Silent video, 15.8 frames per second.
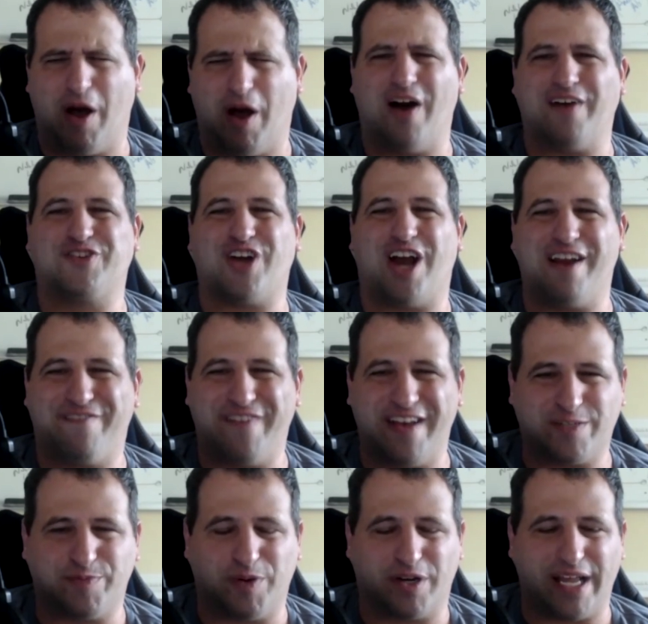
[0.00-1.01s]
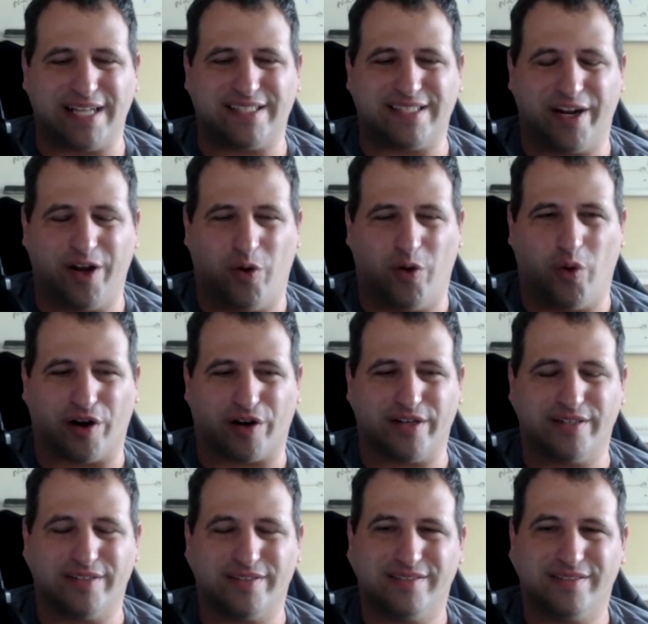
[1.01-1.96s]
oh, I've tried Facebook ads. They don't work.